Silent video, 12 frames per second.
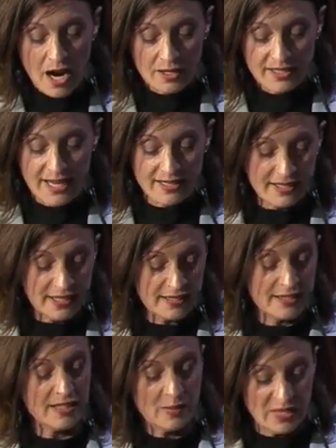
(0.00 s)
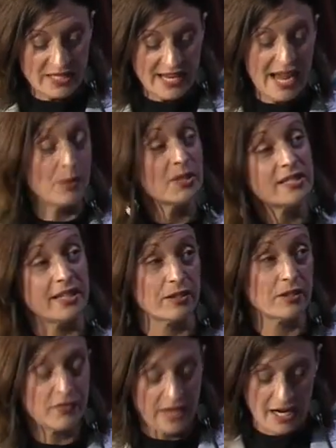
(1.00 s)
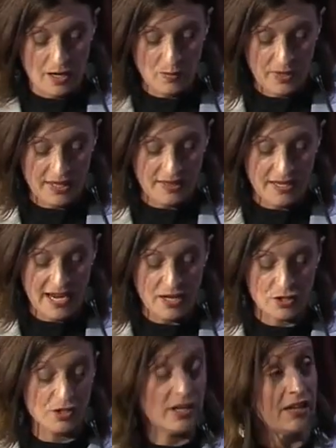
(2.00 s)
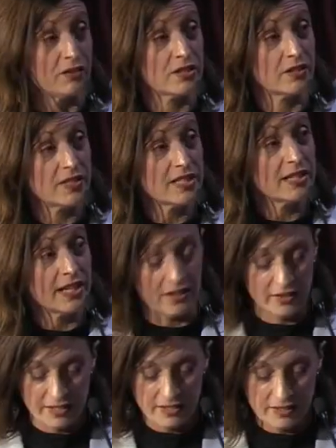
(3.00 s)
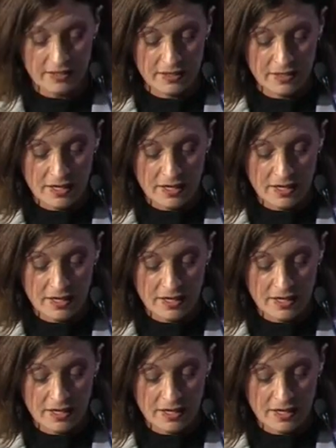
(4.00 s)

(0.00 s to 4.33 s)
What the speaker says: Our testing system is now a standard of care within the National Health Service in England,